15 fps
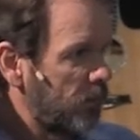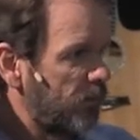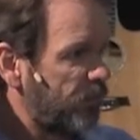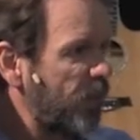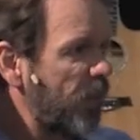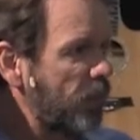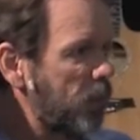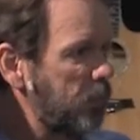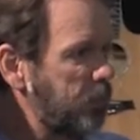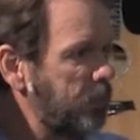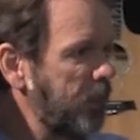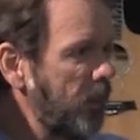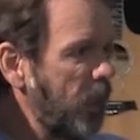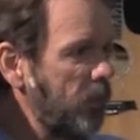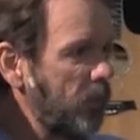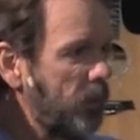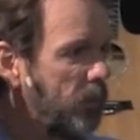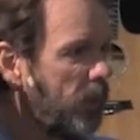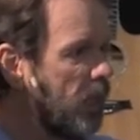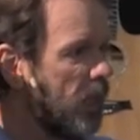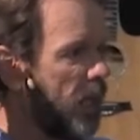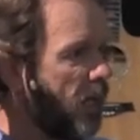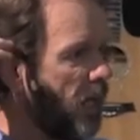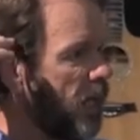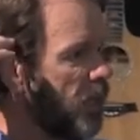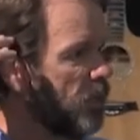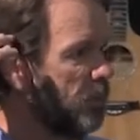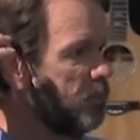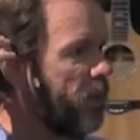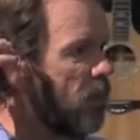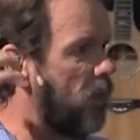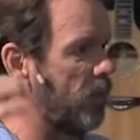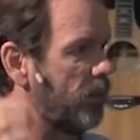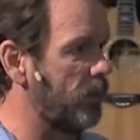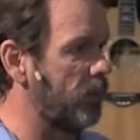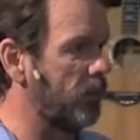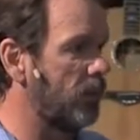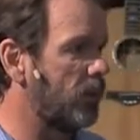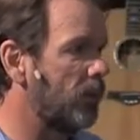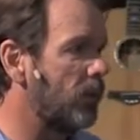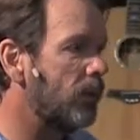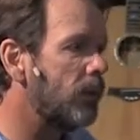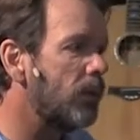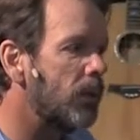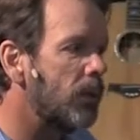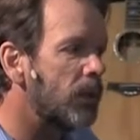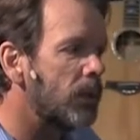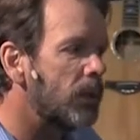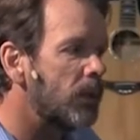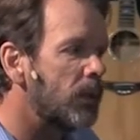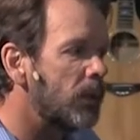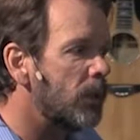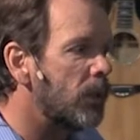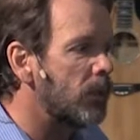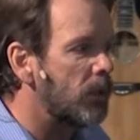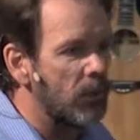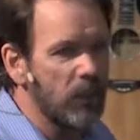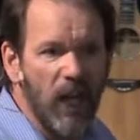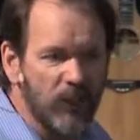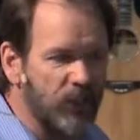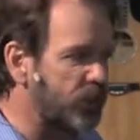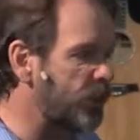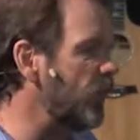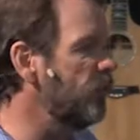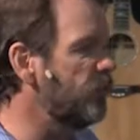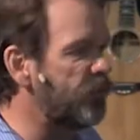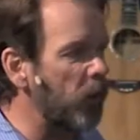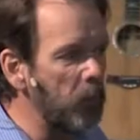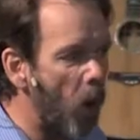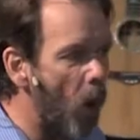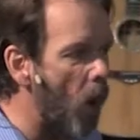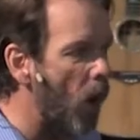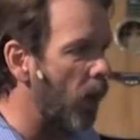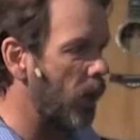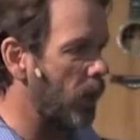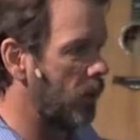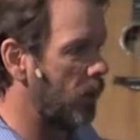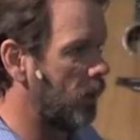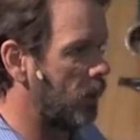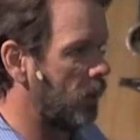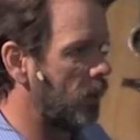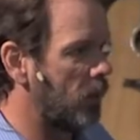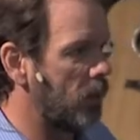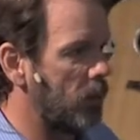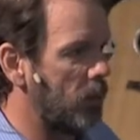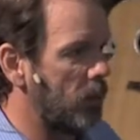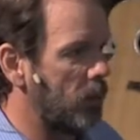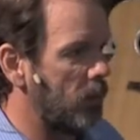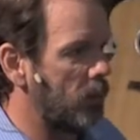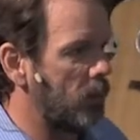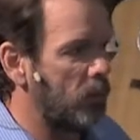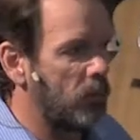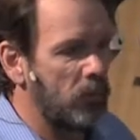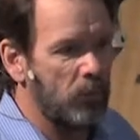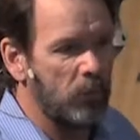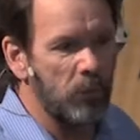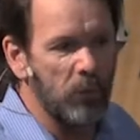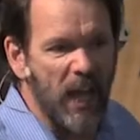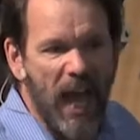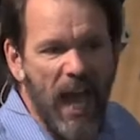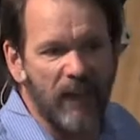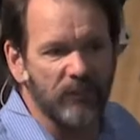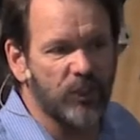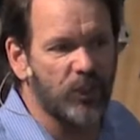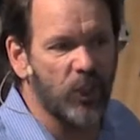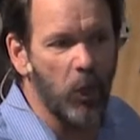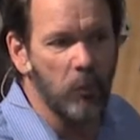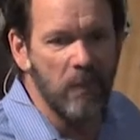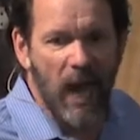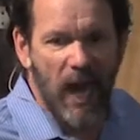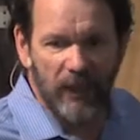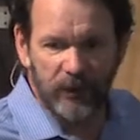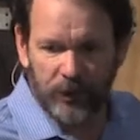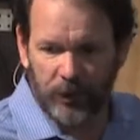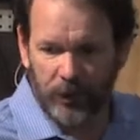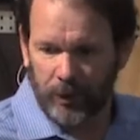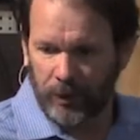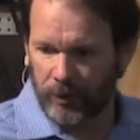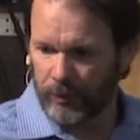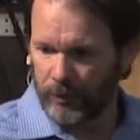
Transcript: feathered pillow that we lay our heads upon, lusting for more when we have so much.